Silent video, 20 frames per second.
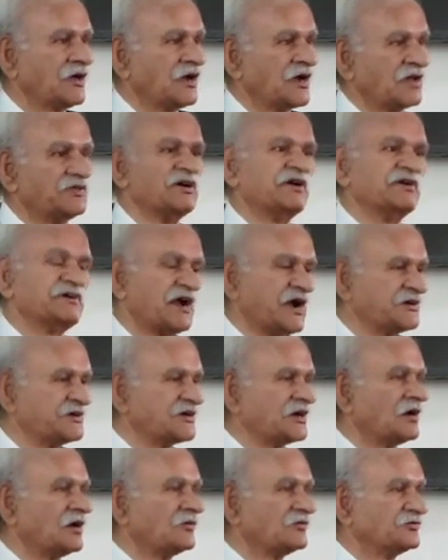and the
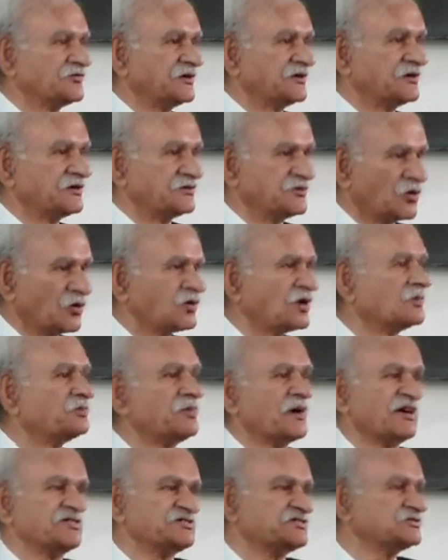title of the donor
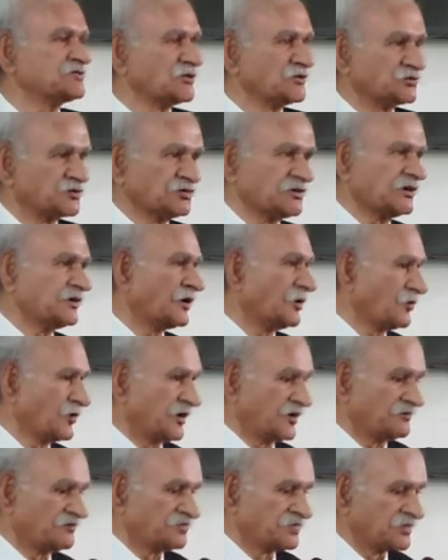passes on to the donor.